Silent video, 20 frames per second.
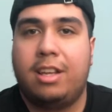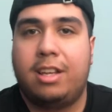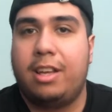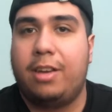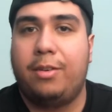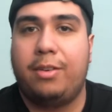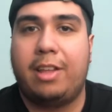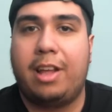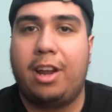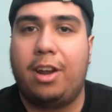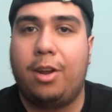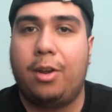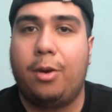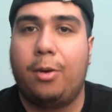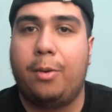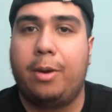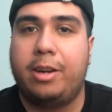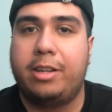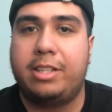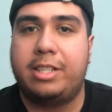It was out of
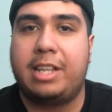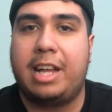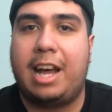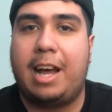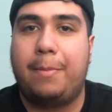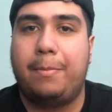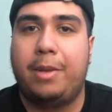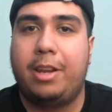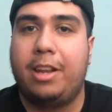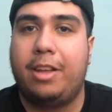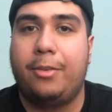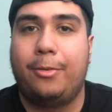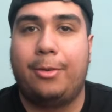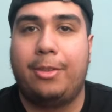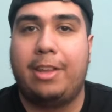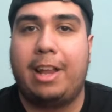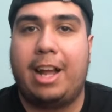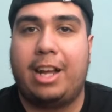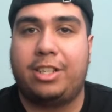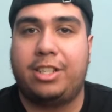nowhere, it just happened. It
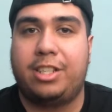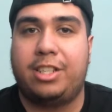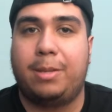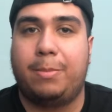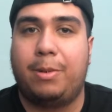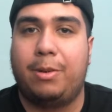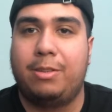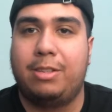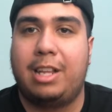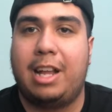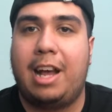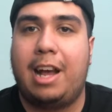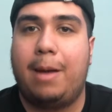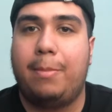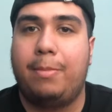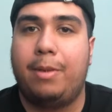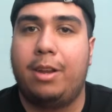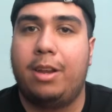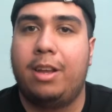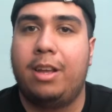wasn't actually supposed to
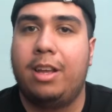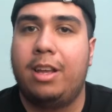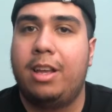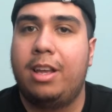happen.